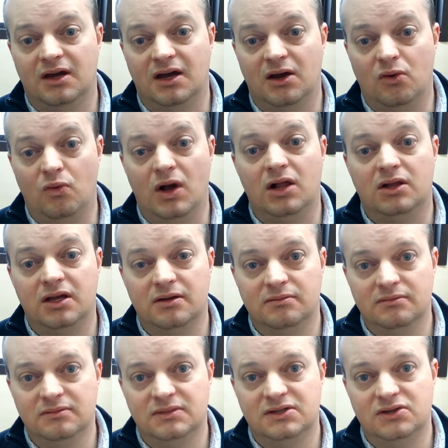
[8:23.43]

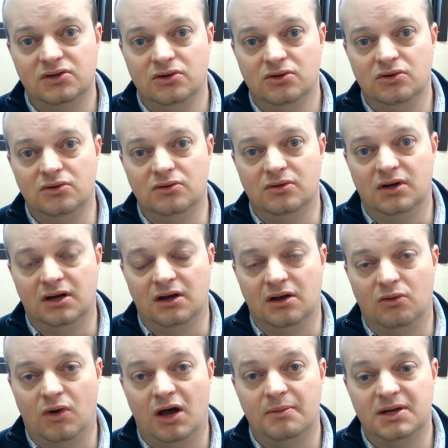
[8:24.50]
welcome to
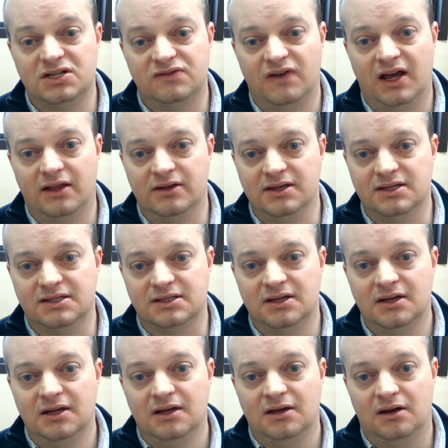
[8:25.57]
Wabash Valley's
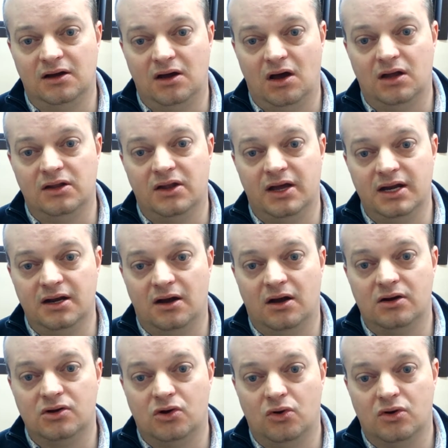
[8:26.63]
online
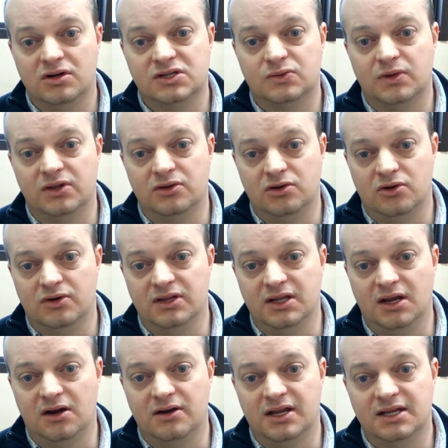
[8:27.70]
art course. Whether you're in the
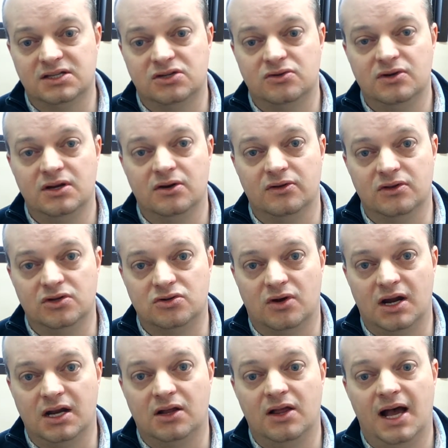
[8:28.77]
art history or the
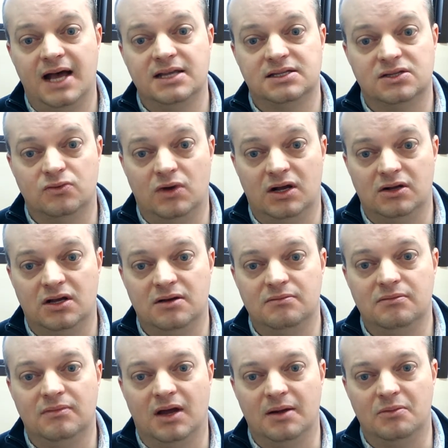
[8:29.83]
drawing class,
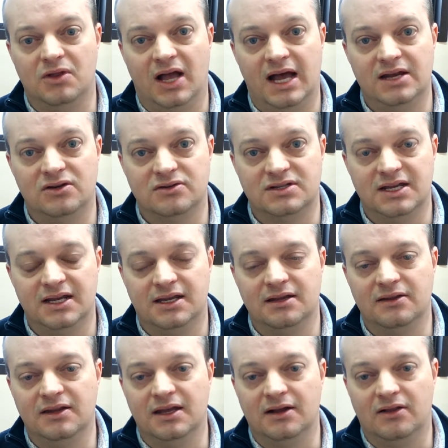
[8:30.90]
welcome. I'm glad you're
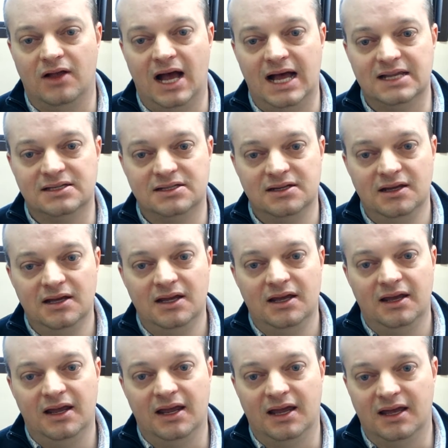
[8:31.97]
taking the class.
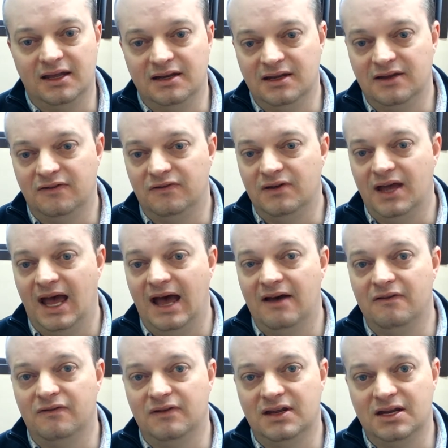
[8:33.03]
And if you
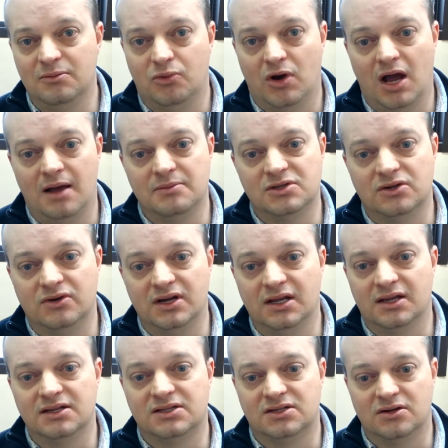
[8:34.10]
have any problems or any
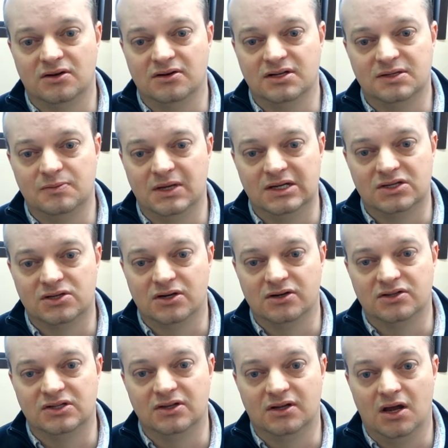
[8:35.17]
concerns, make sure
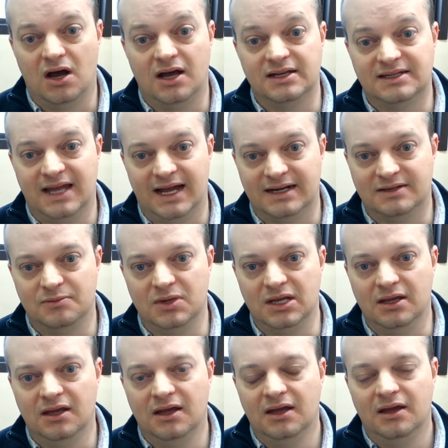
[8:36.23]
to contact me,
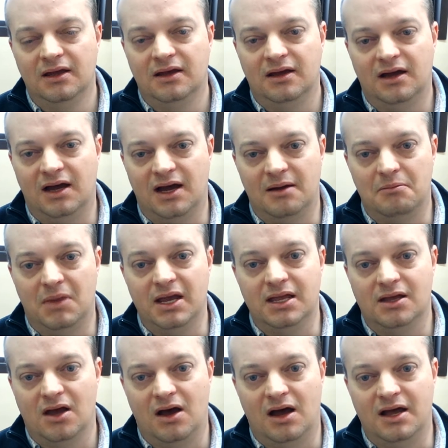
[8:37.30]
Mike
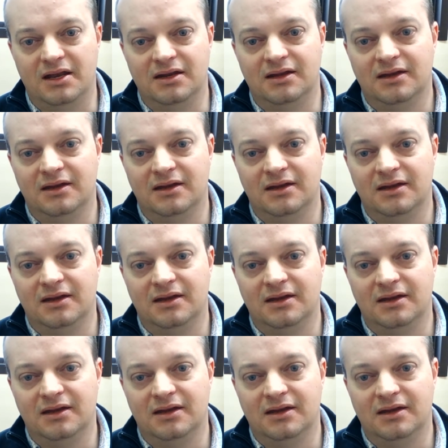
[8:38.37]
Conn,